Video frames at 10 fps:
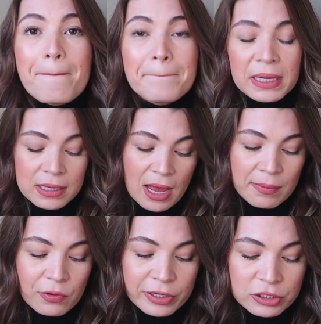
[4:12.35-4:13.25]
But
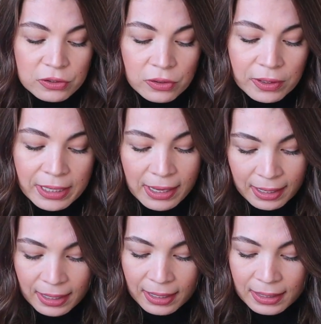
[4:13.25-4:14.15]
I'm going to go
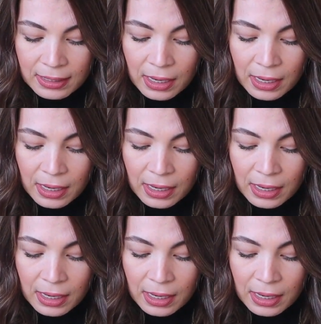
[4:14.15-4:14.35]
ahead.